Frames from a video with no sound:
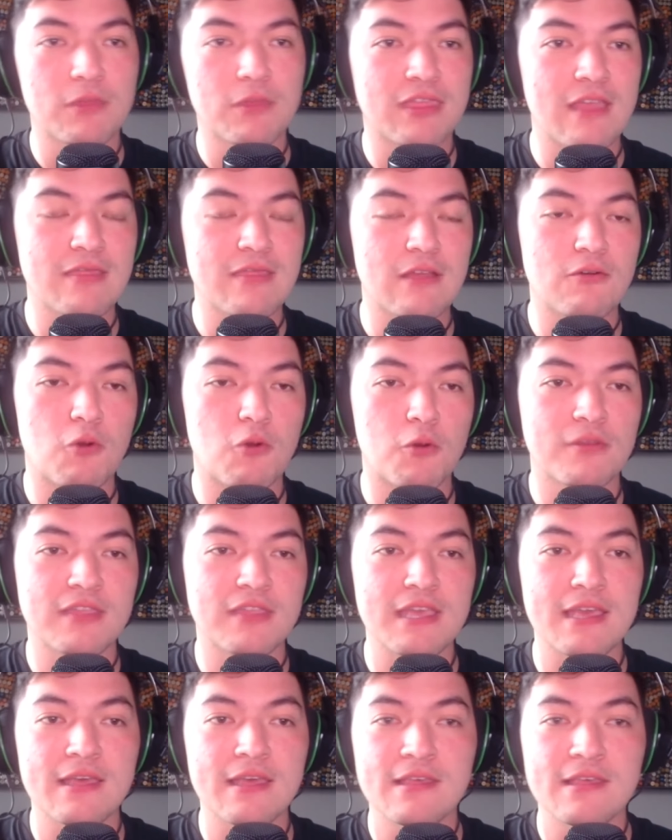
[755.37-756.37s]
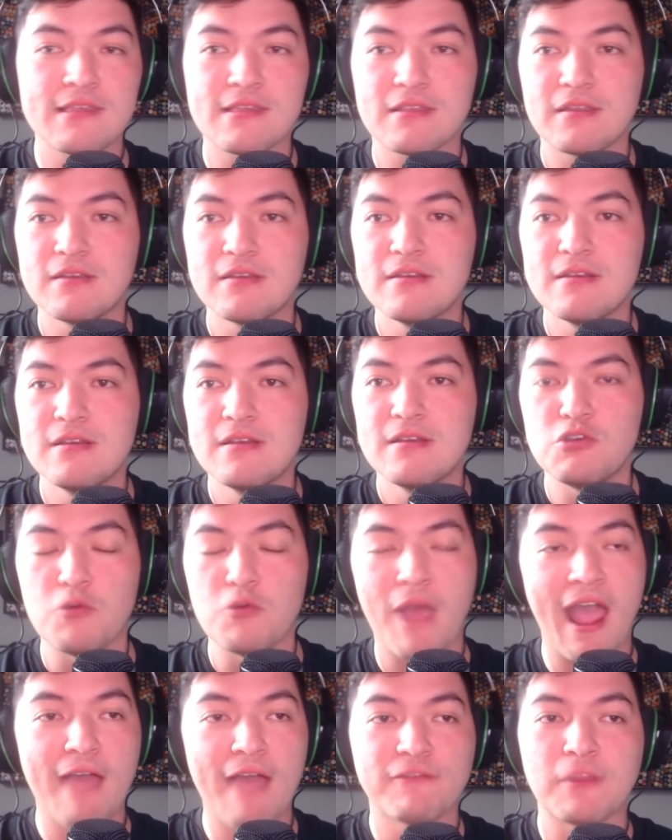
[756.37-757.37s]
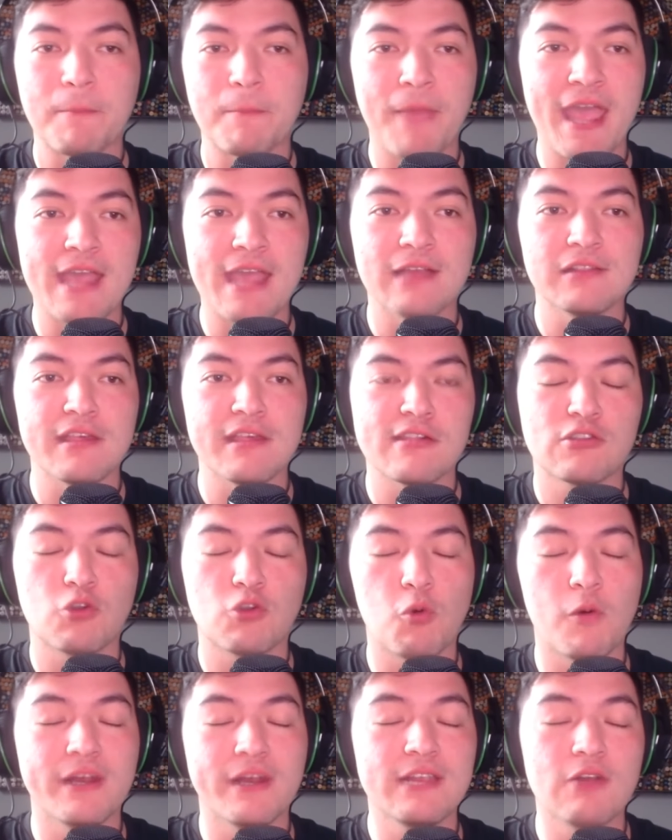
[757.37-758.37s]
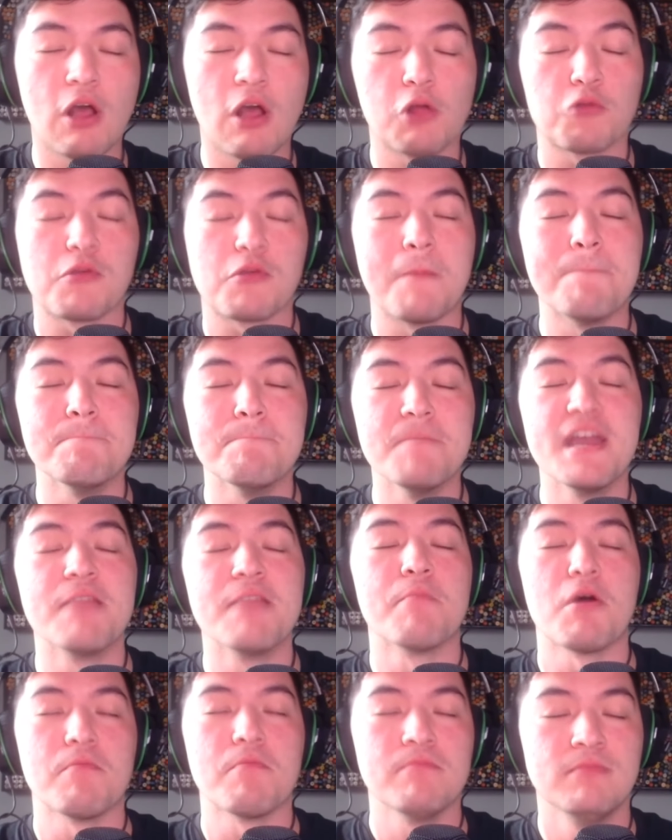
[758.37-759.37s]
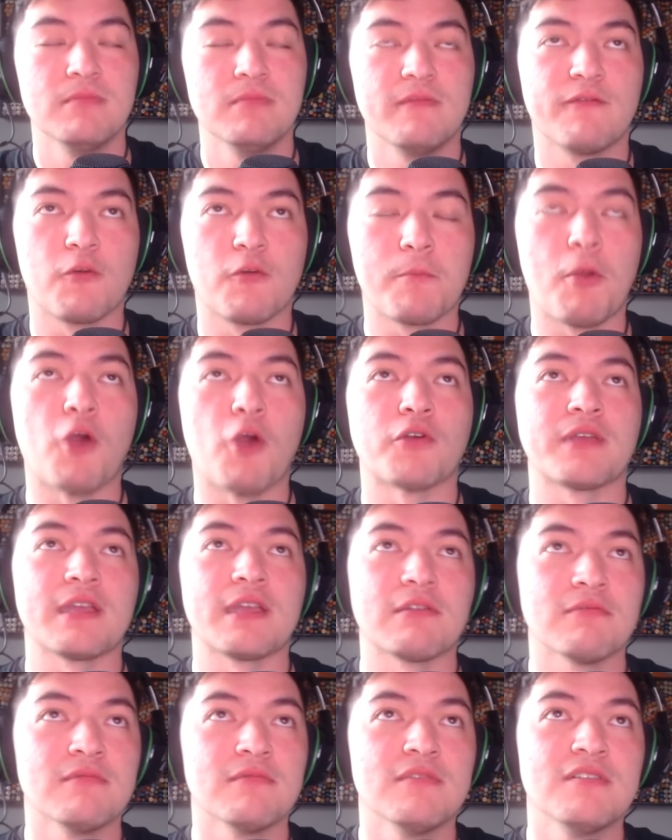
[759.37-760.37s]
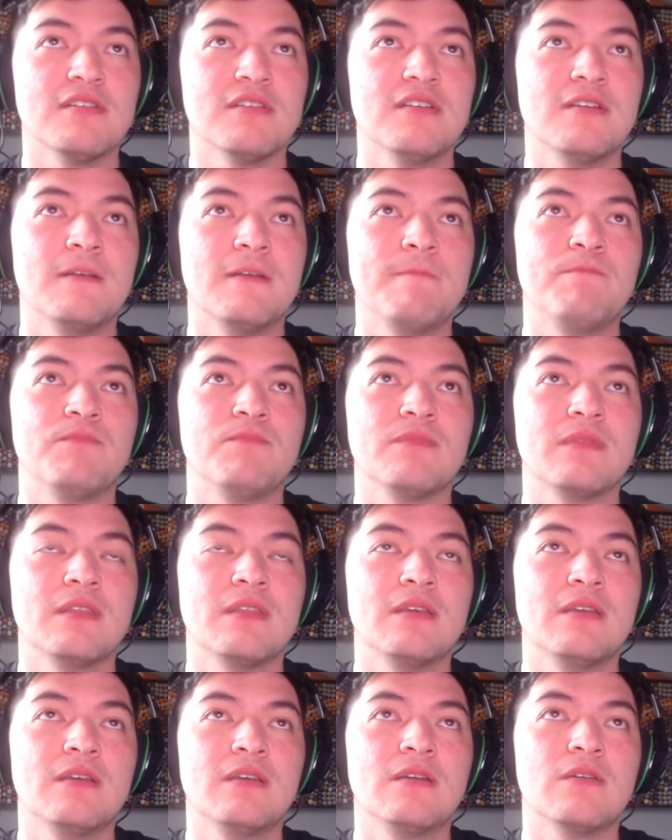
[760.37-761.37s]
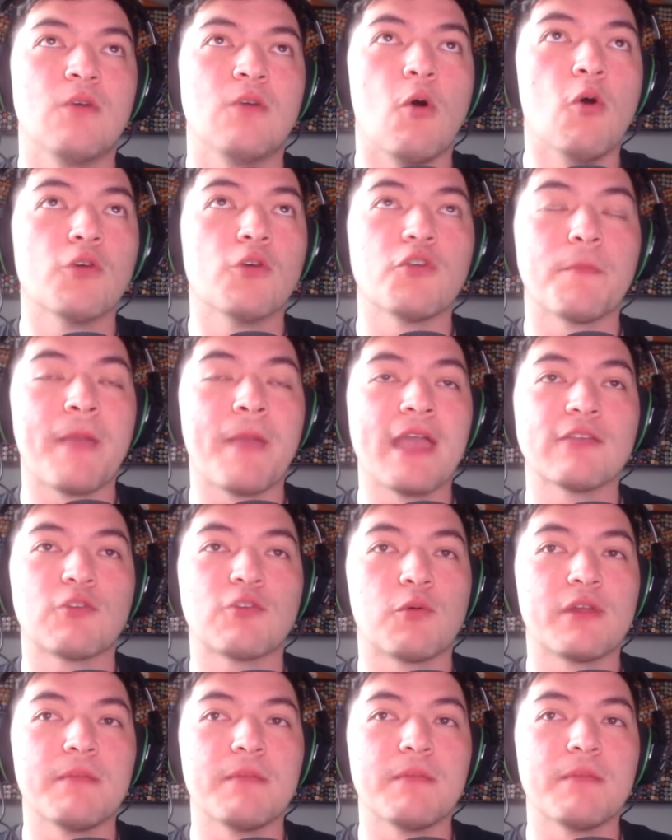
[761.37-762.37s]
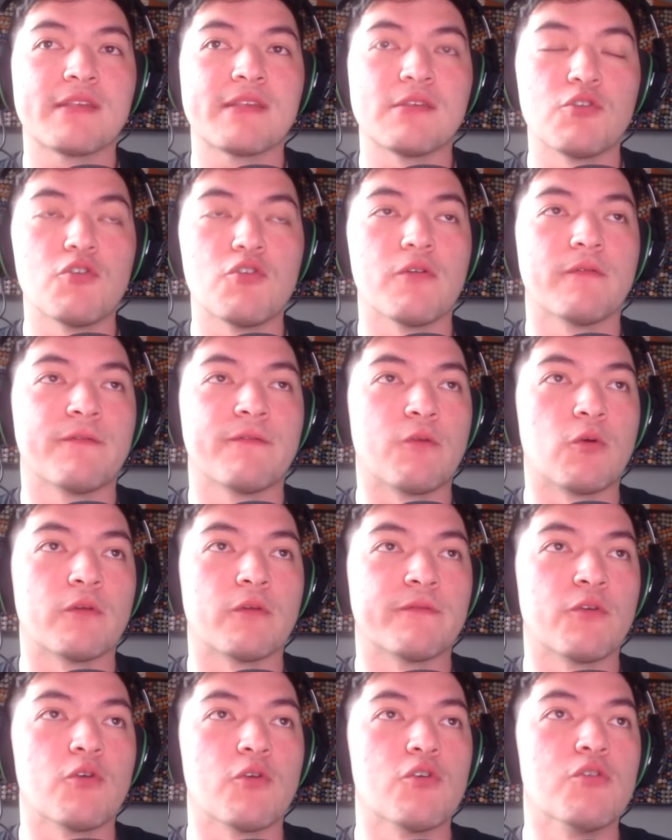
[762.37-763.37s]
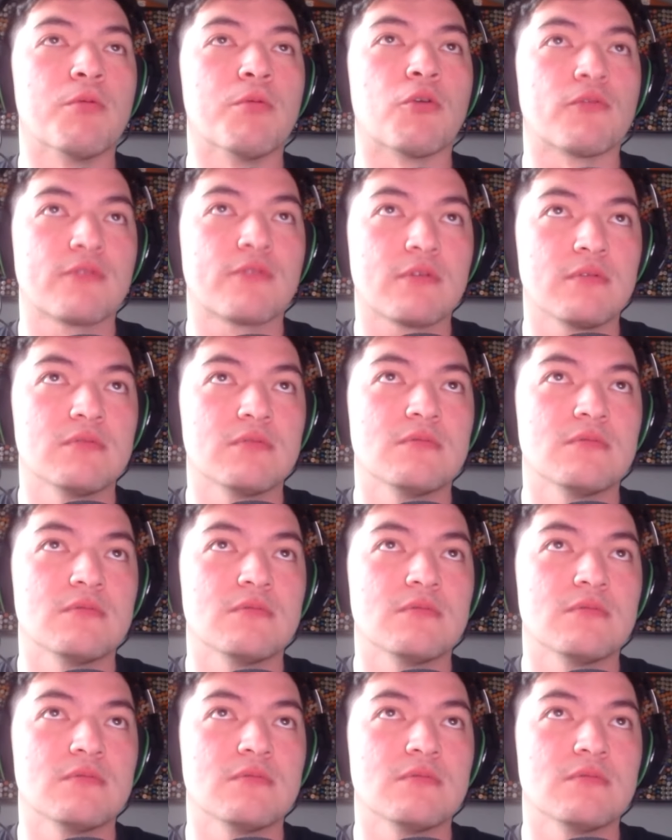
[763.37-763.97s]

within the Northeast you have to pay at least $20 a minimum for parking. Or you're paying 20 bucks for for Ubers.